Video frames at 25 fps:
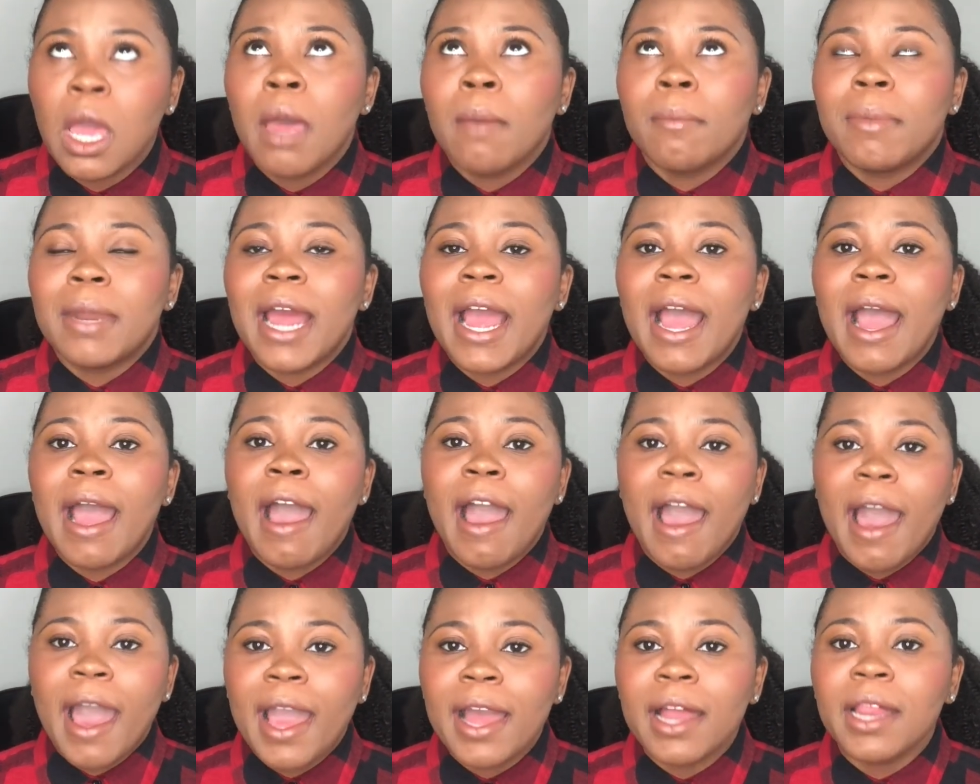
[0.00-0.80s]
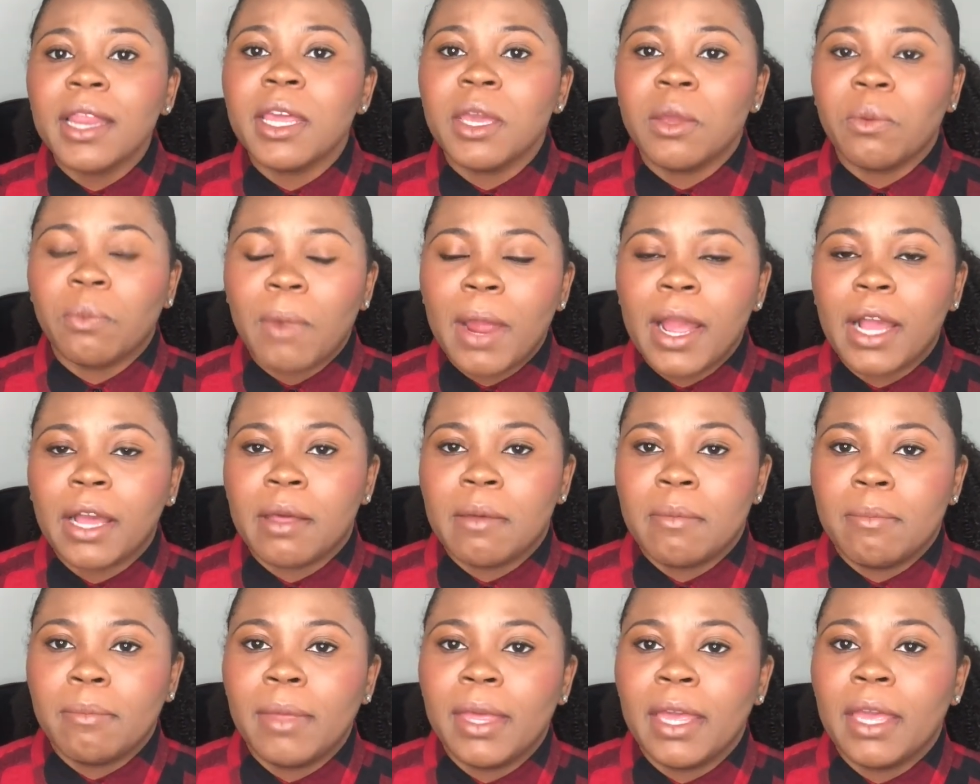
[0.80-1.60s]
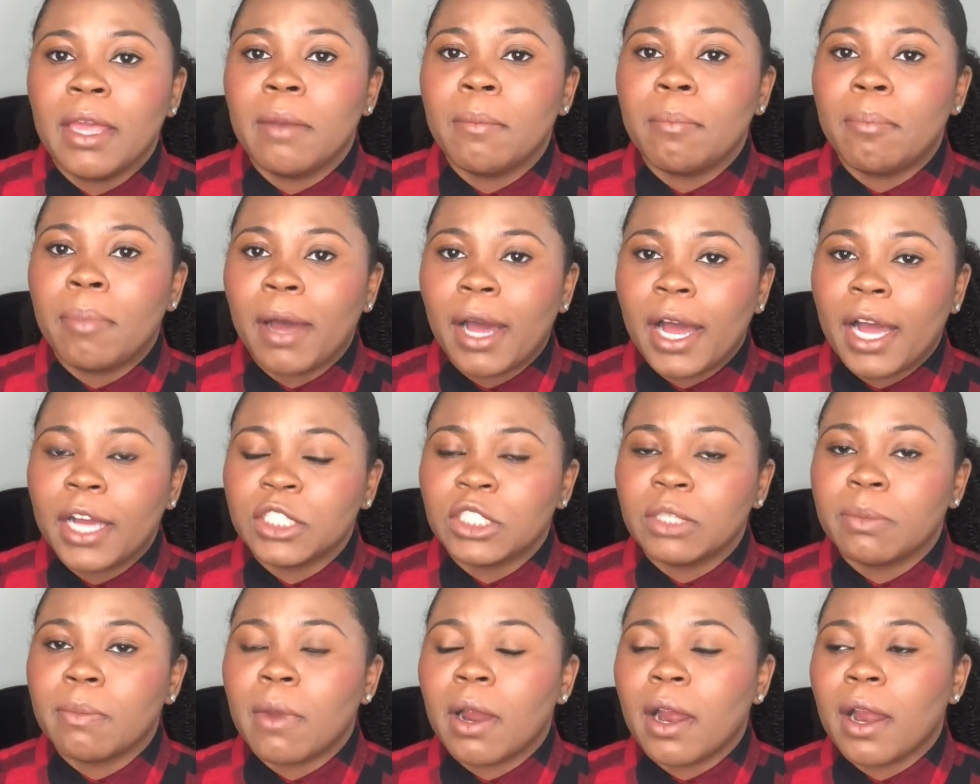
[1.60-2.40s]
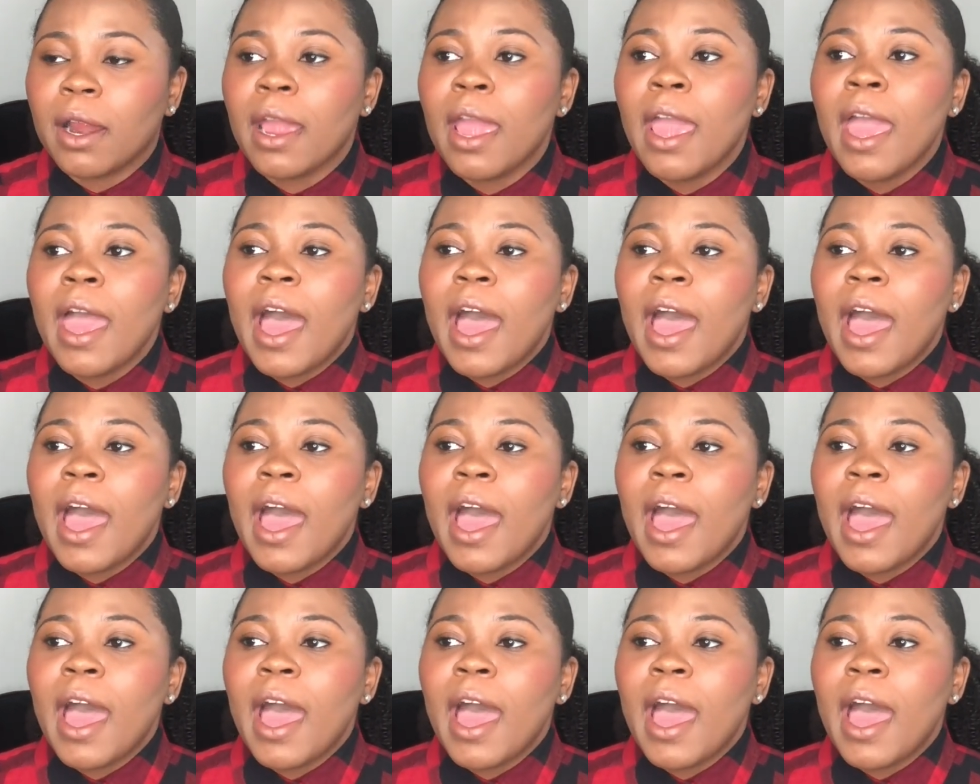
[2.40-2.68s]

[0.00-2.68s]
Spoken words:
But I highly recommend Poshmark.